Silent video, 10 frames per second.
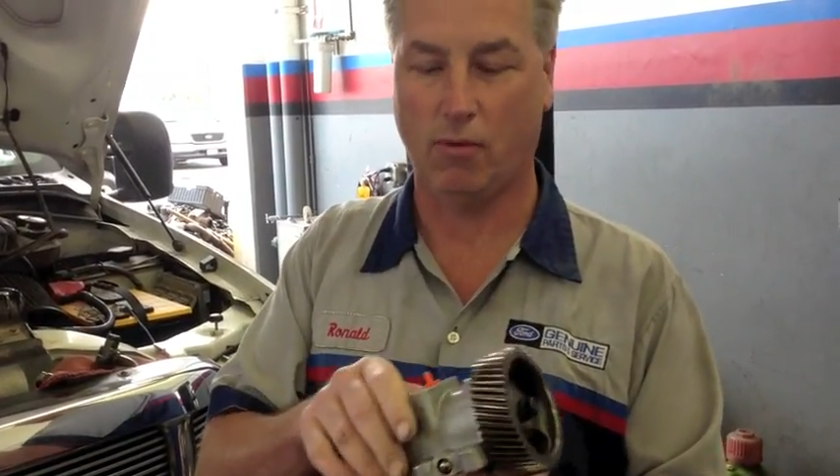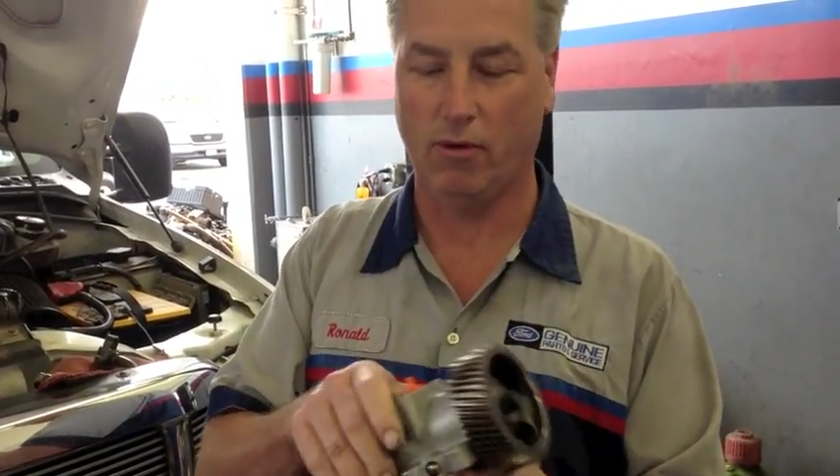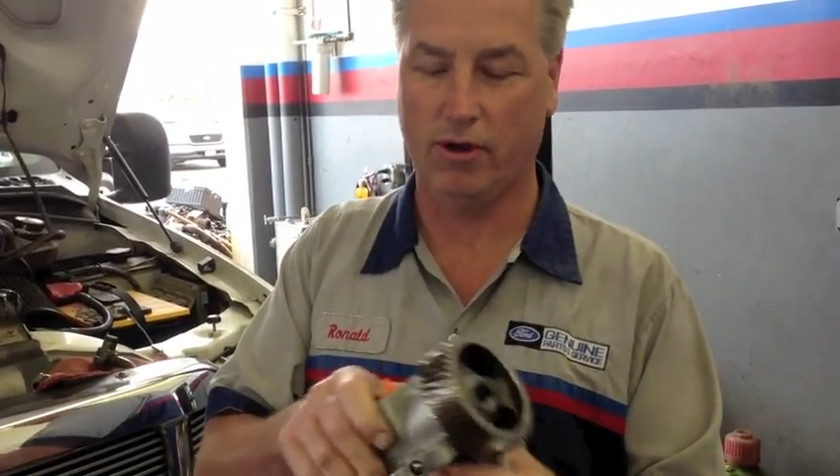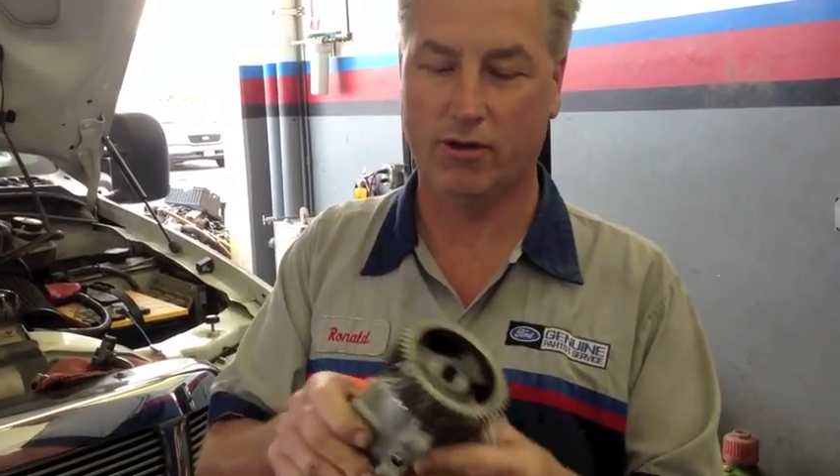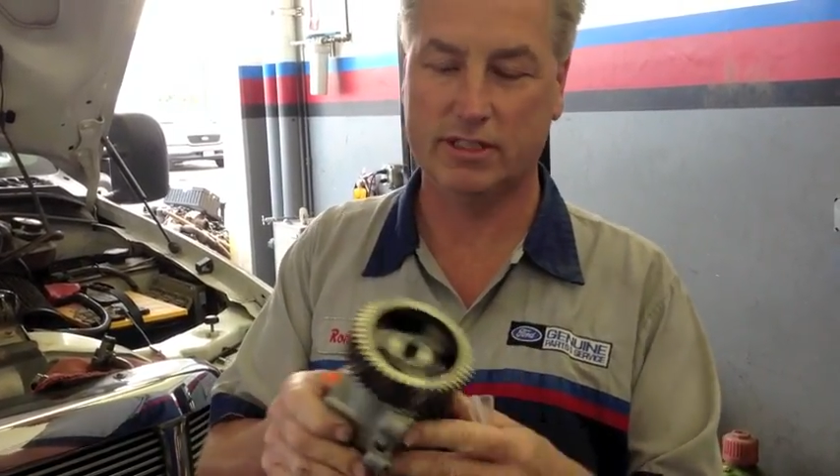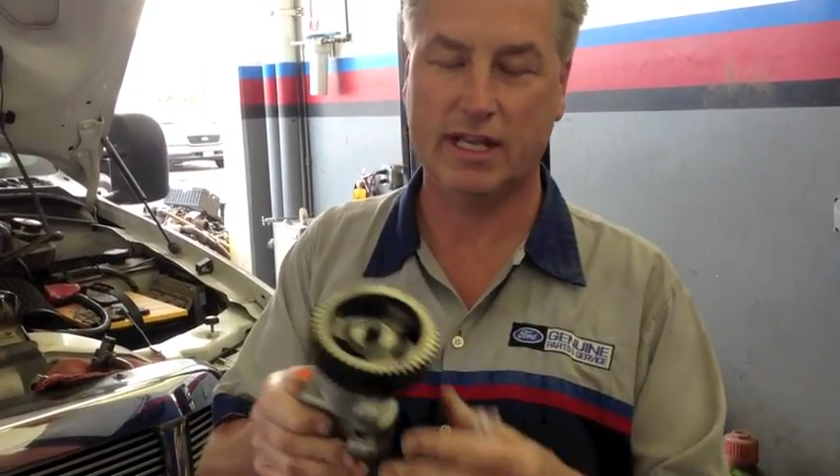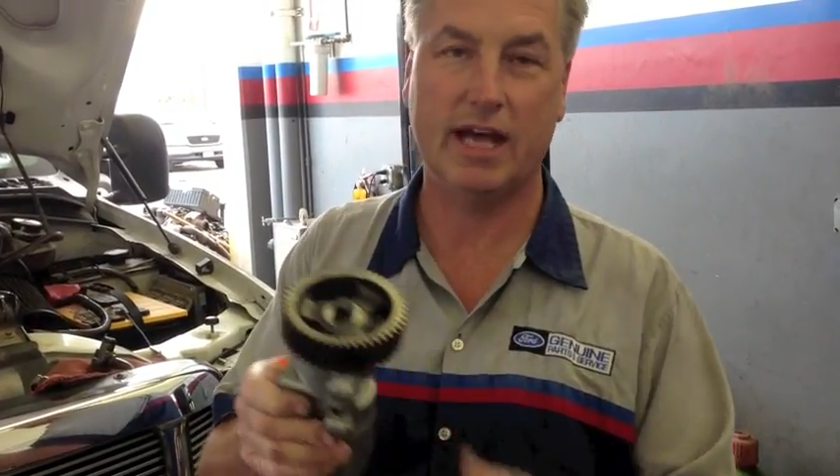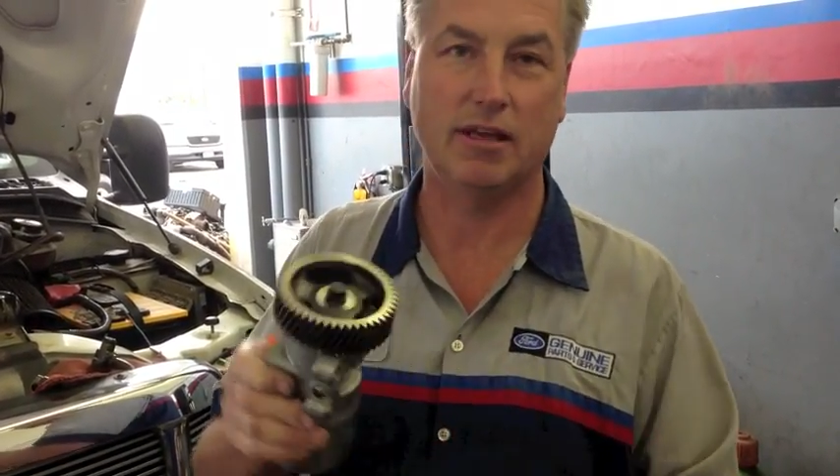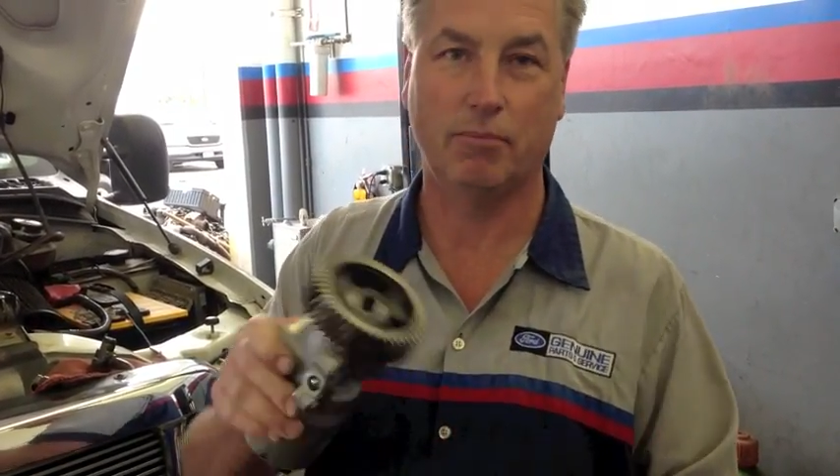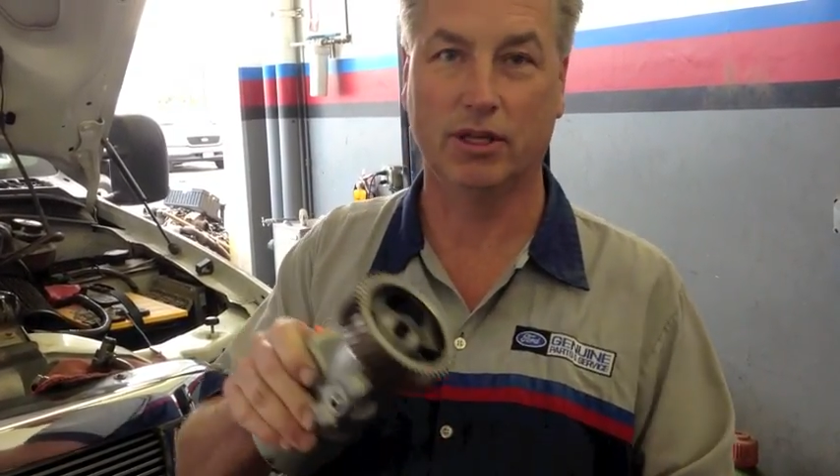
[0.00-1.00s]
won't notice
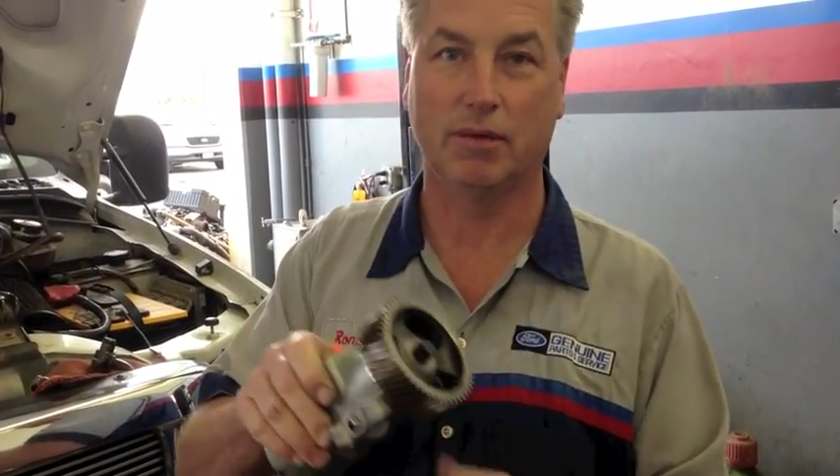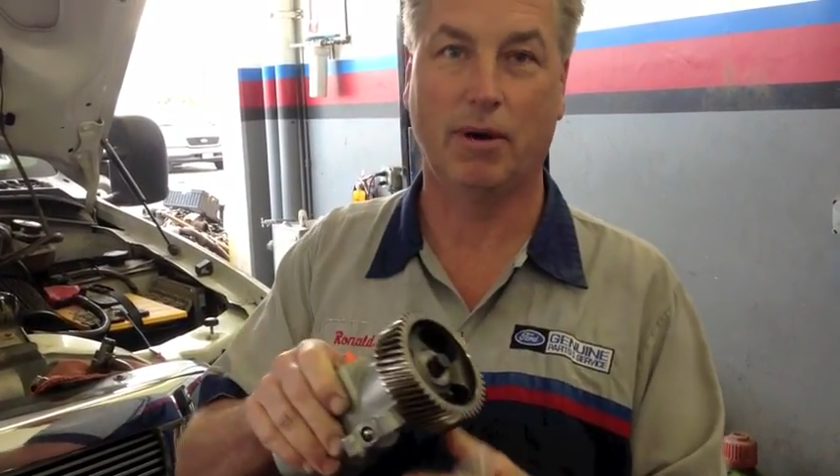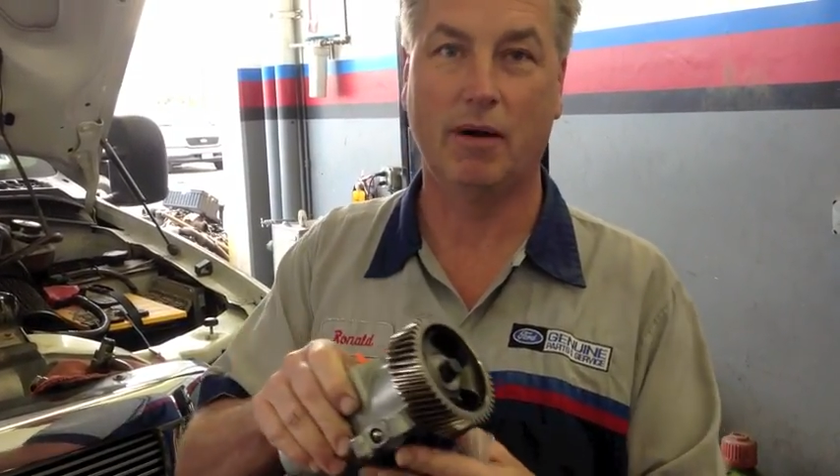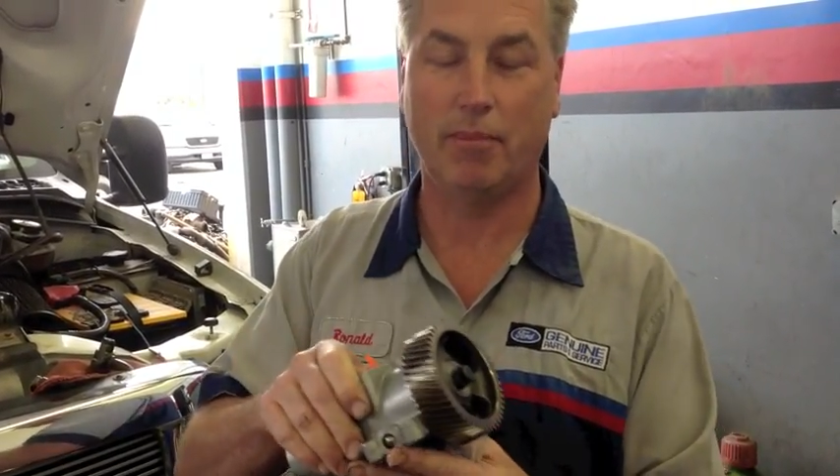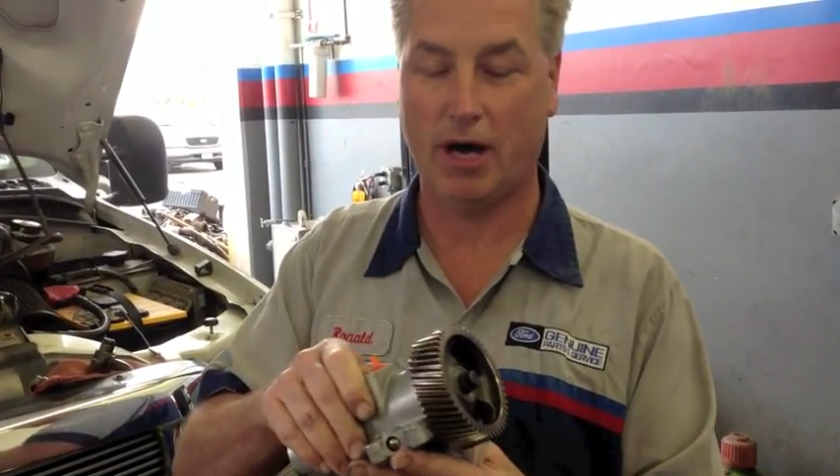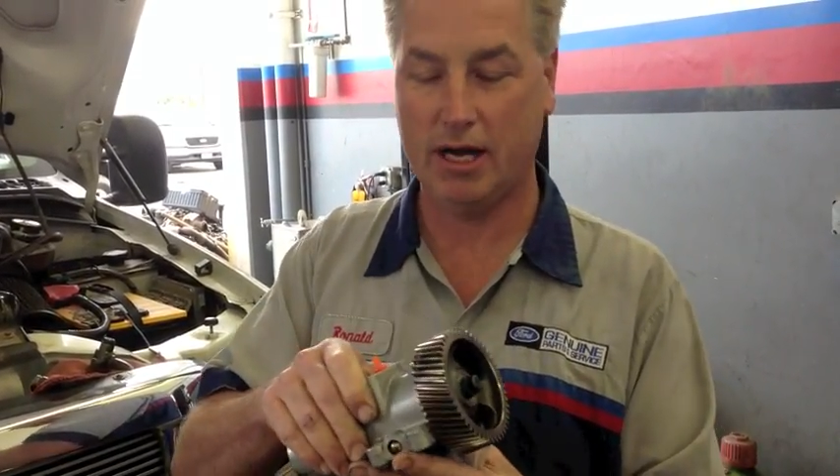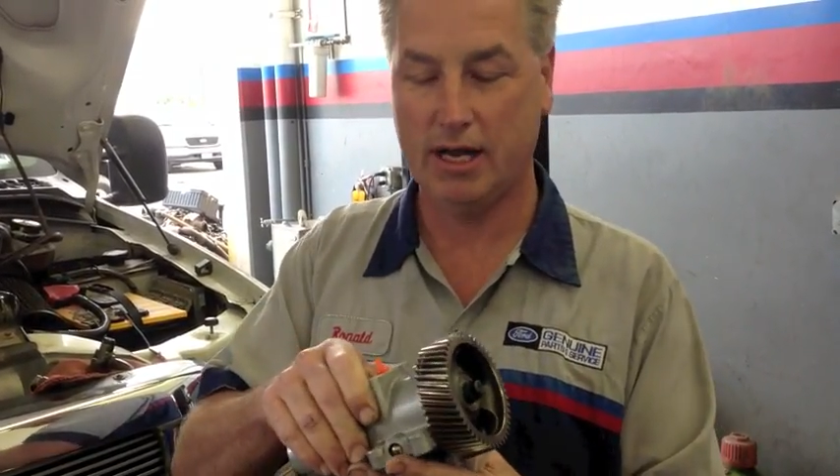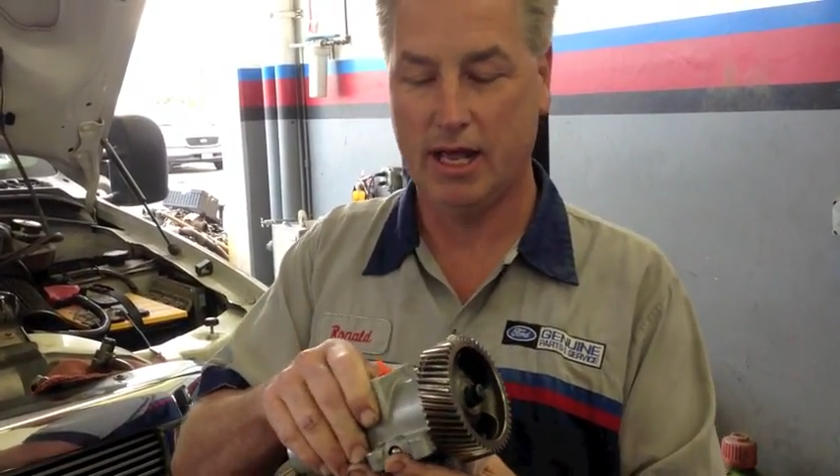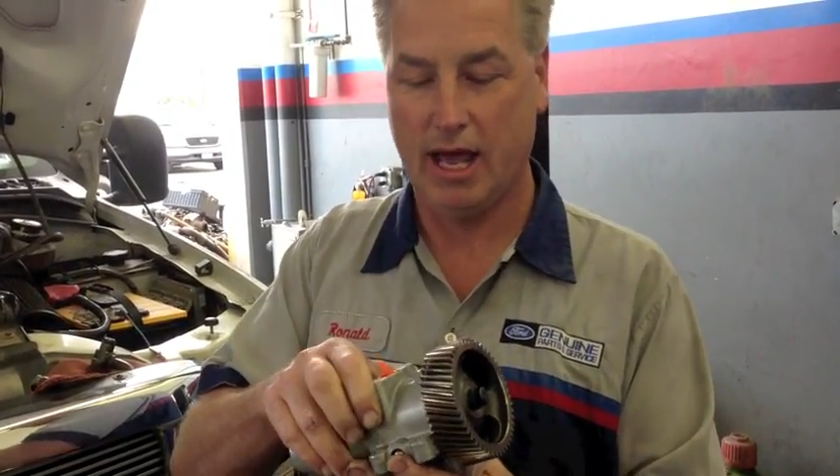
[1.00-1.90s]
that they put the pump on